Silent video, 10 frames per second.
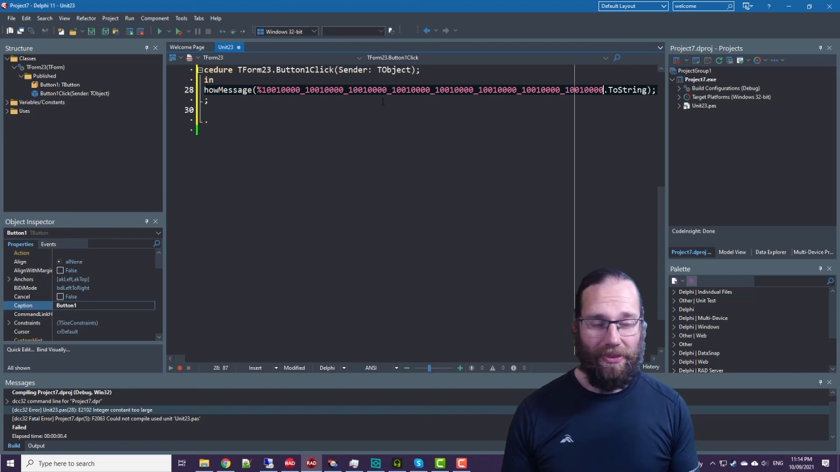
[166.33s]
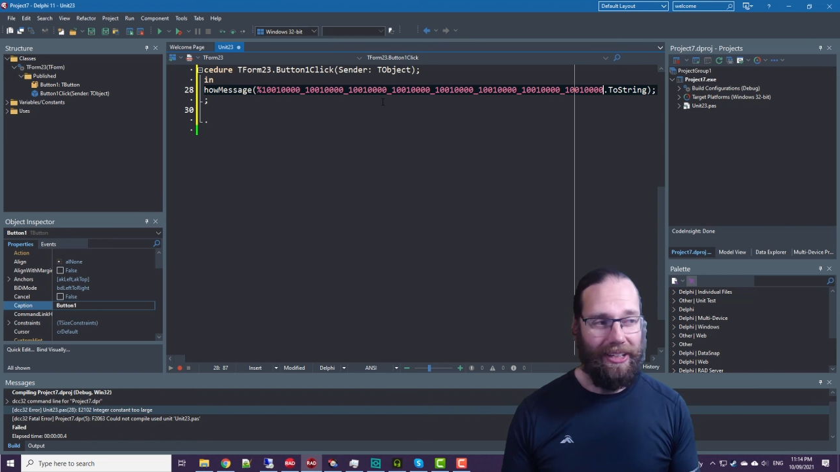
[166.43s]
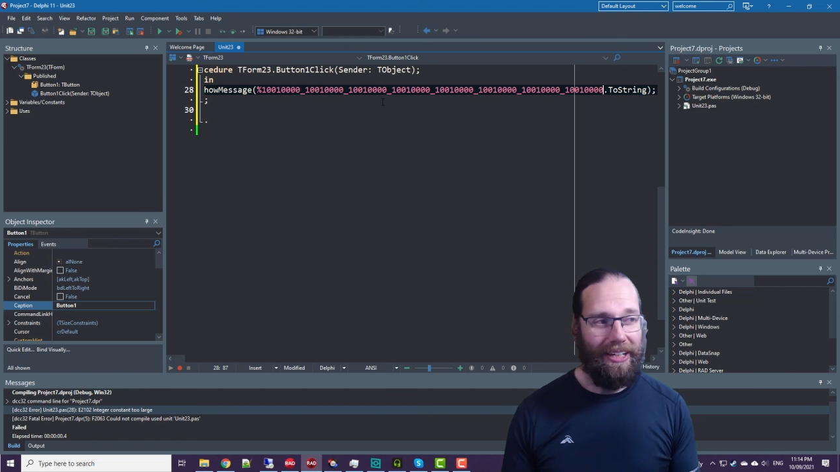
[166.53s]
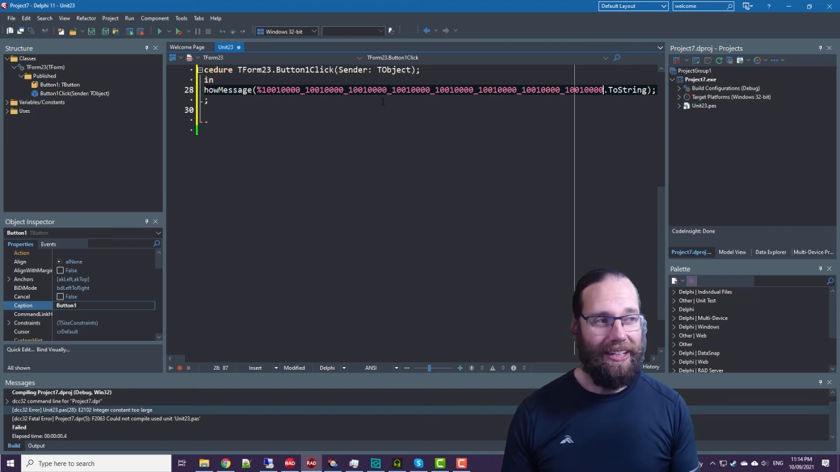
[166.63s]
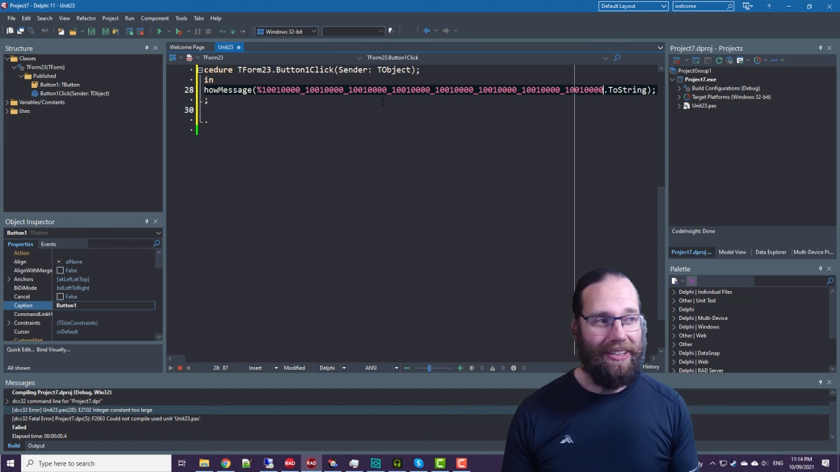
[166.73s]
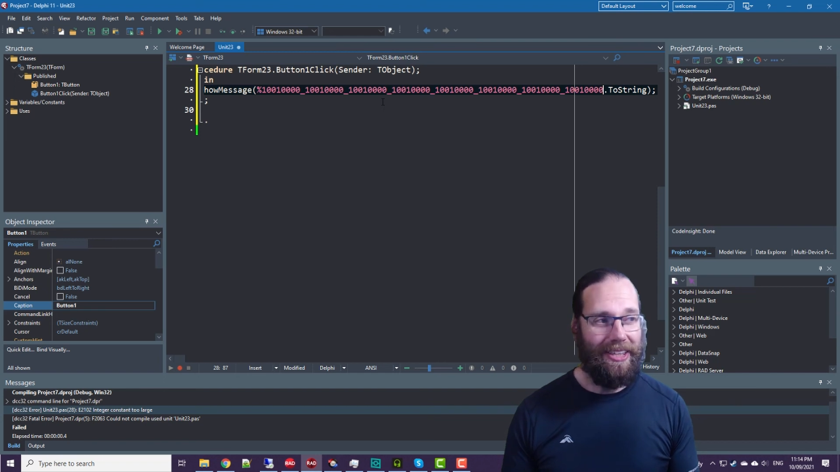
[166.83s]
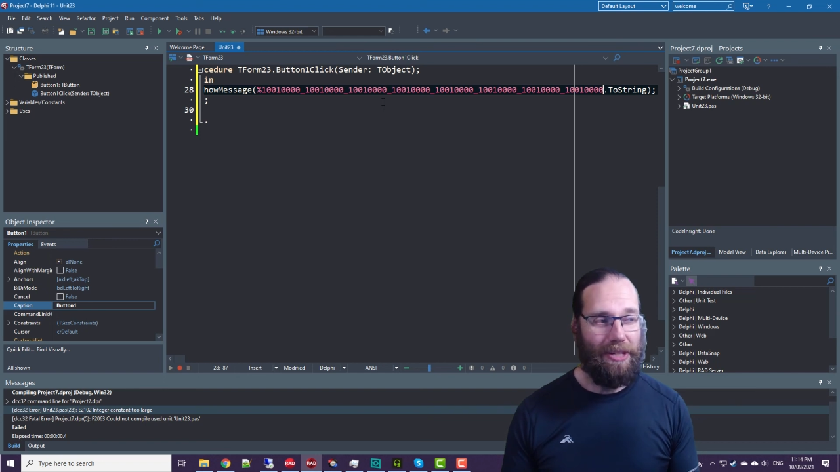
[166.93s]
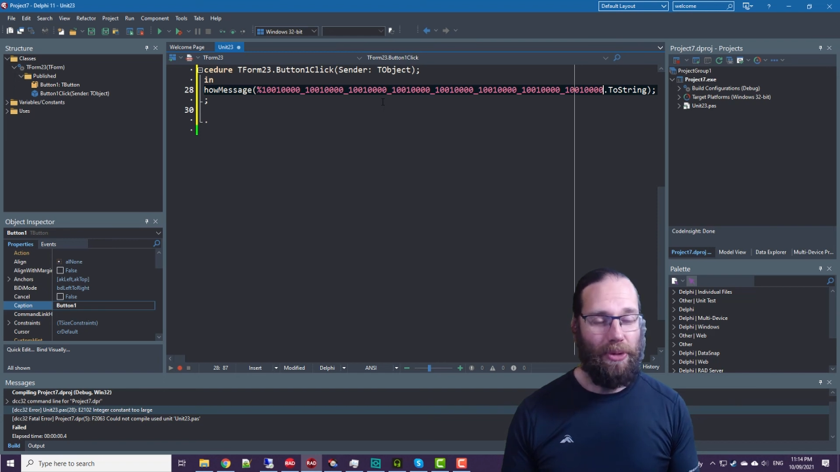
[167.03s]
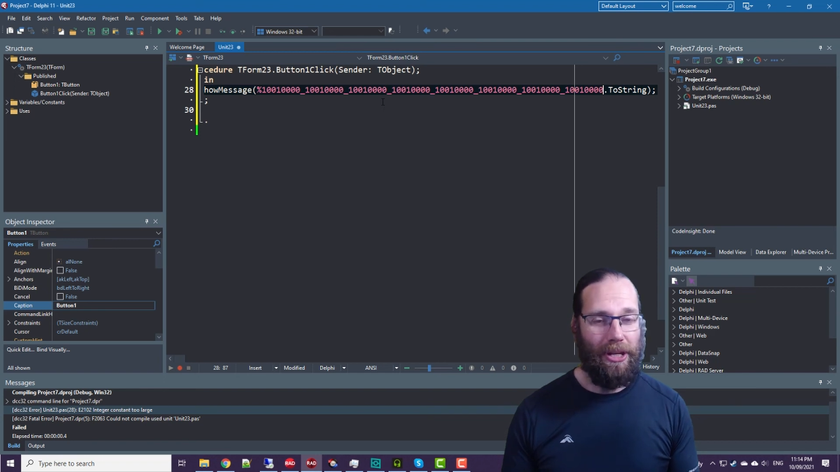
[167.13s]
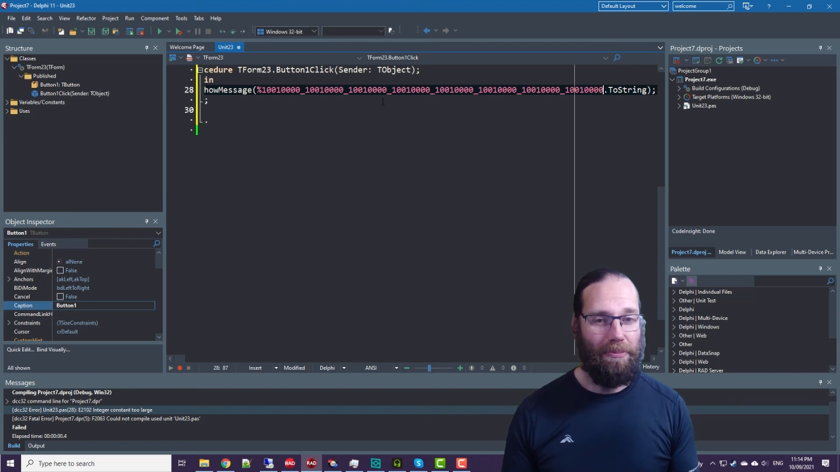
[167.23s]
Uh, I think that's
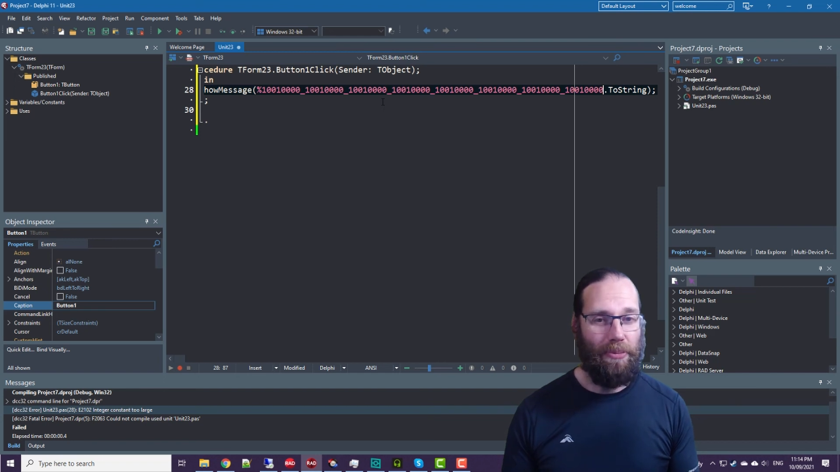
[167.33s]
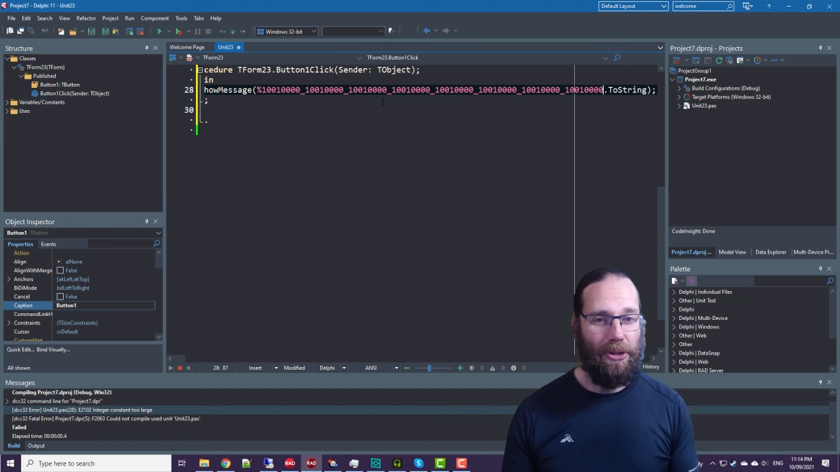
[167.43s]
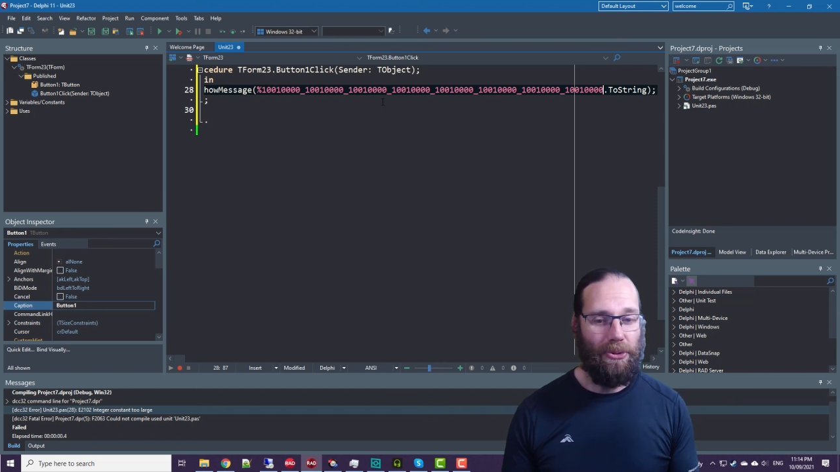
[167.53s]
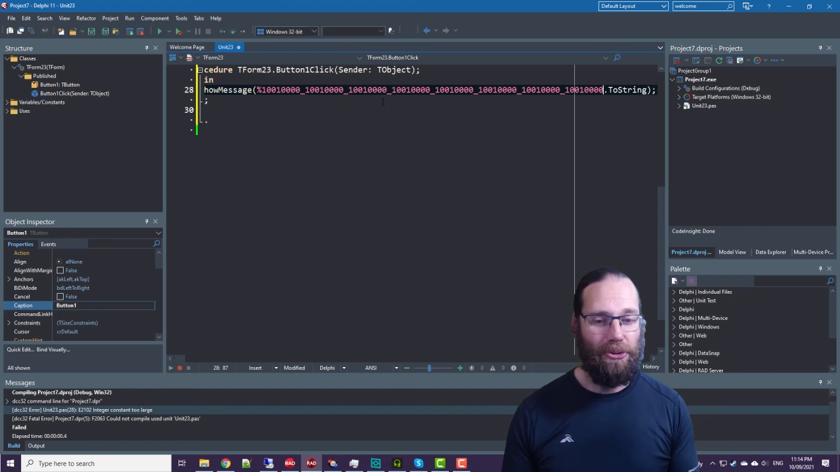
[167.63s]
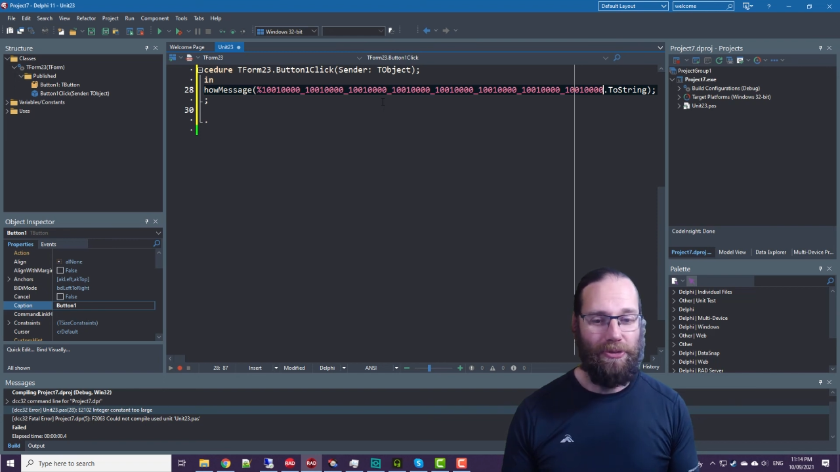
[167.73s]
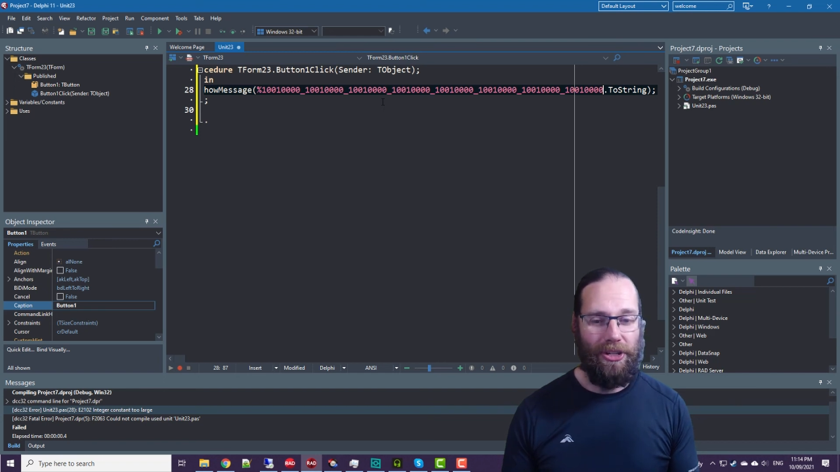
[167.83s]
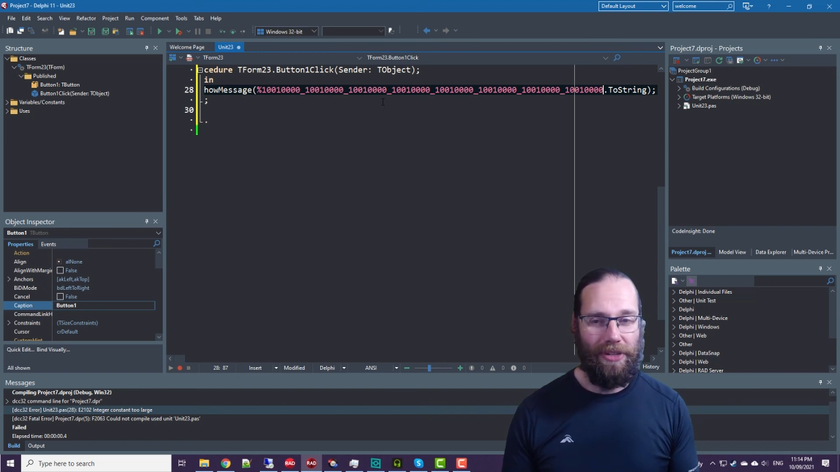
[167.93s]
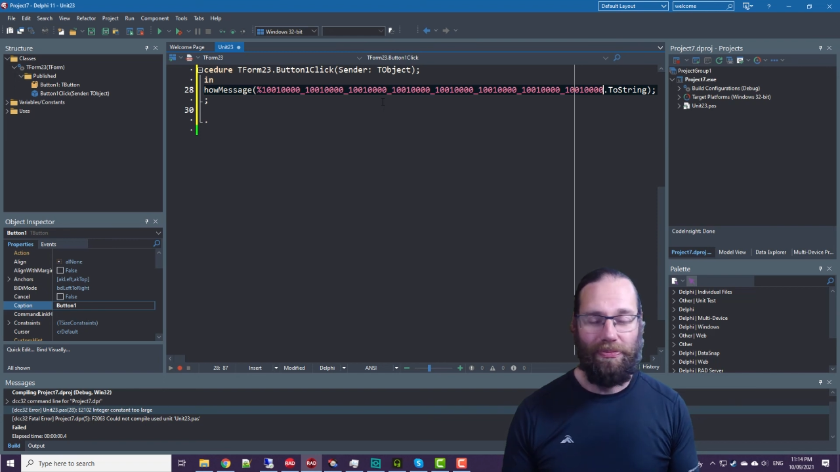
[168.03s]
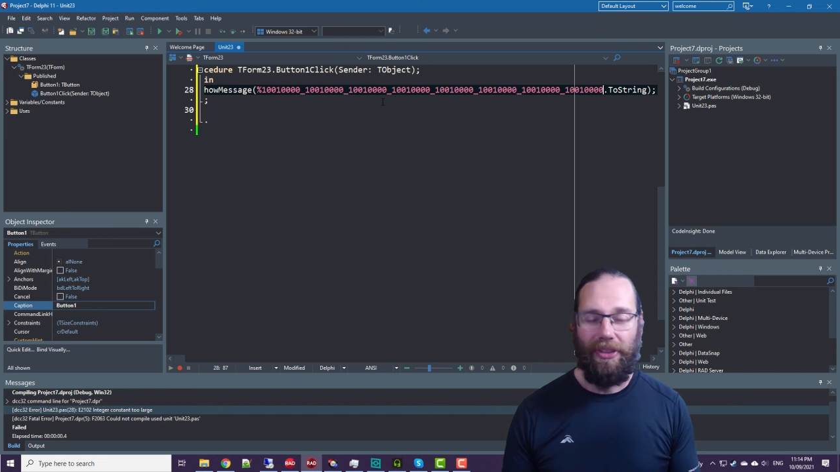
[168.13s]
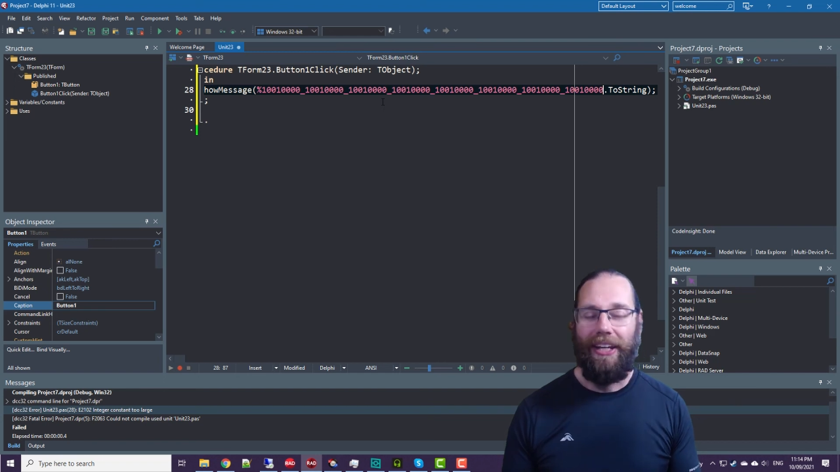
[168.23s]
pretty pretty cool new feature.